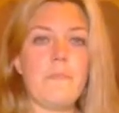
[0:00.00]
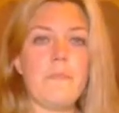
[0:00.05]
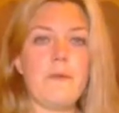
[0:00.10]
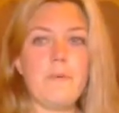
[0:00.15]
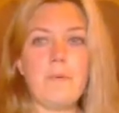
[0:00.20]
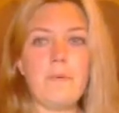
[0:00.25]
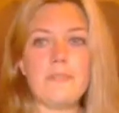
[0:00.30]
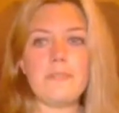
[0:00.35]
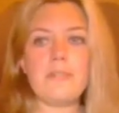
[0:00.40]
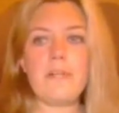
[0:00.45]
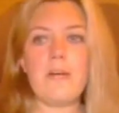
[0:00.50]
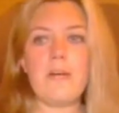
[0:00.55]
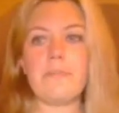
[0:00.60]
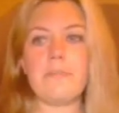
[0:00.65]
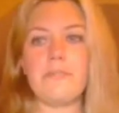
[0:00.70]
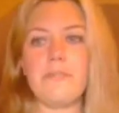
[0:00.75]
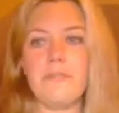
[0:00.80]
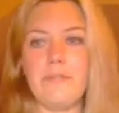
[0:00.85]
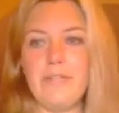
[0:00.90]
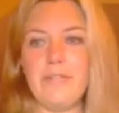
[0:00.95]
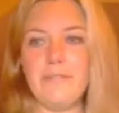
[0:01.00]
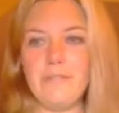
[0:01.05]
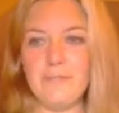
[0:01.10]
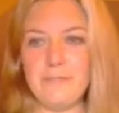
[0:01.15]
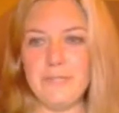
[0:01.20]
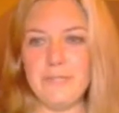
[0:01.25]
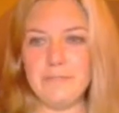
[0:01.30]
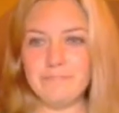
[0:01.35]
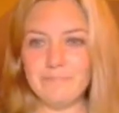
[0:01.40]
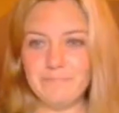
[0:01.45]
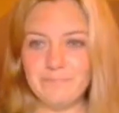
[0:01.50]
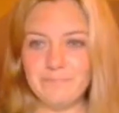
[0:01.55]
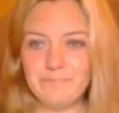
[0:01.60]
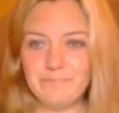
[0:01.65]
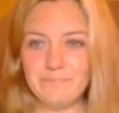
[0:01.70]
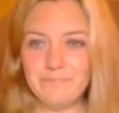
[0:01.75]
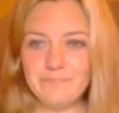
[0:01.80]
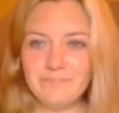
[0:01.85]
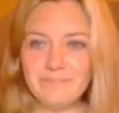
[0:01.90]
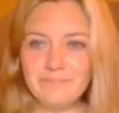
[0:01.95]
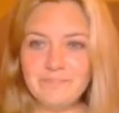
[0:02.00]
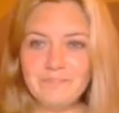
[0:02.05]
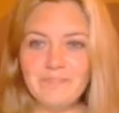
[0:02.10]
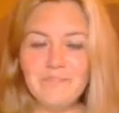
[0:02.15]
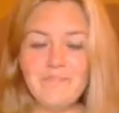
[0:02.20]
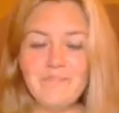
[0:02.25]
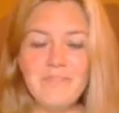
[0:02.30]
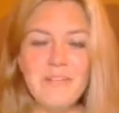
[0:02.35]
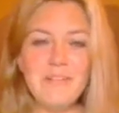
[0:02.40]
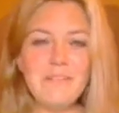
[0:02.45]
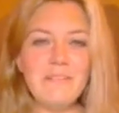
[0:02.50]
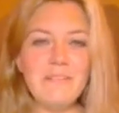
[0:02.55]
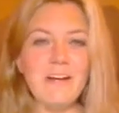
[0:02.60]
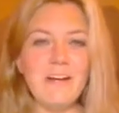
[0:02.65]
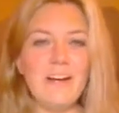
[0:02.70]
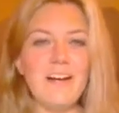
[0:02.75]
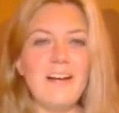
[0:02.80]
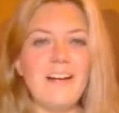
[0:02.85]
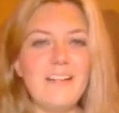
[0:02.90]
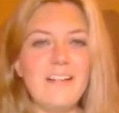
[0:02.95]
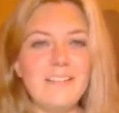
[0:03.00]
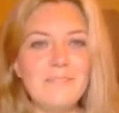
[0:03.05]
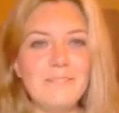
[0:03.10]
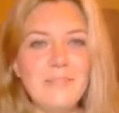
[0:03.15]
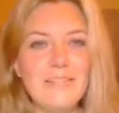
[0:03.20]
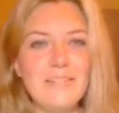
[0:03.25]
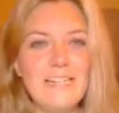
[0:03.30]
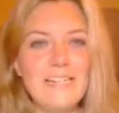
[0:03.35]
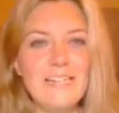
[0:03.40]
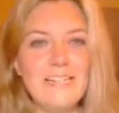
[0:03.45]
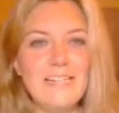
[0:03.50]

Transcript: wasn't an opportunity for me. But